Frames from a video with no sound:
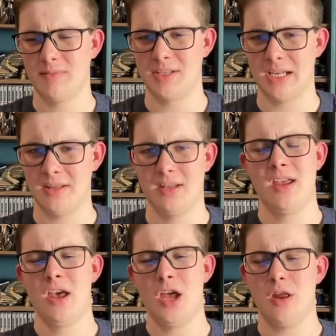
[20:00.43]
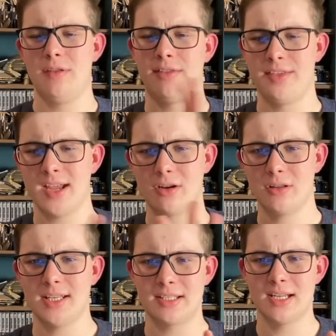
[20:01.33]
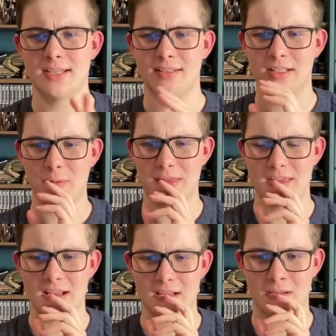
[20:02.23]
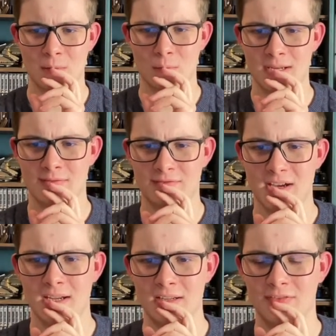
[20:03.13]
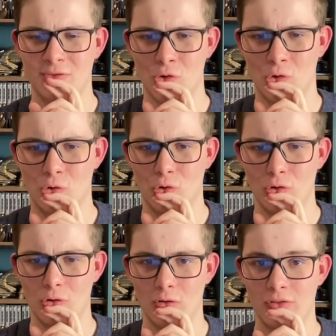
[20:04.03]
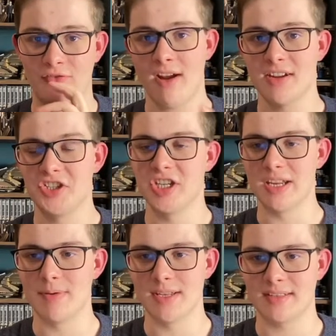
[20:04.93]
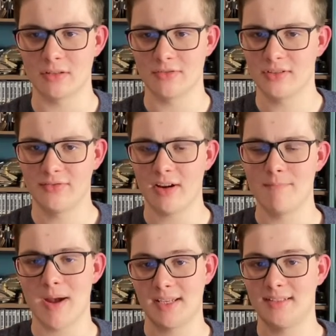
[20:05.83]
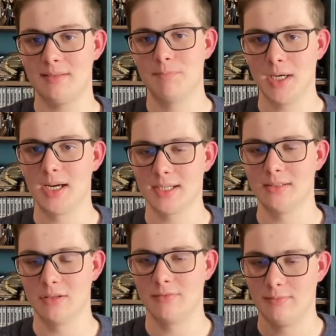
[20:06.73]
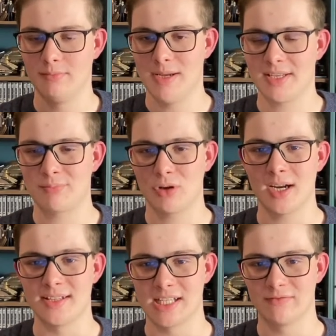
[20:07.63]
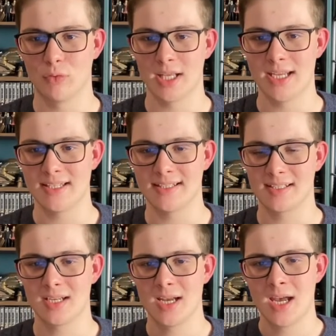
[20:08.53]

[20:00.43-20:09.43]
So like the thing on this list that we think we can find for the very cheapest or the very best bargain or best price given what it is.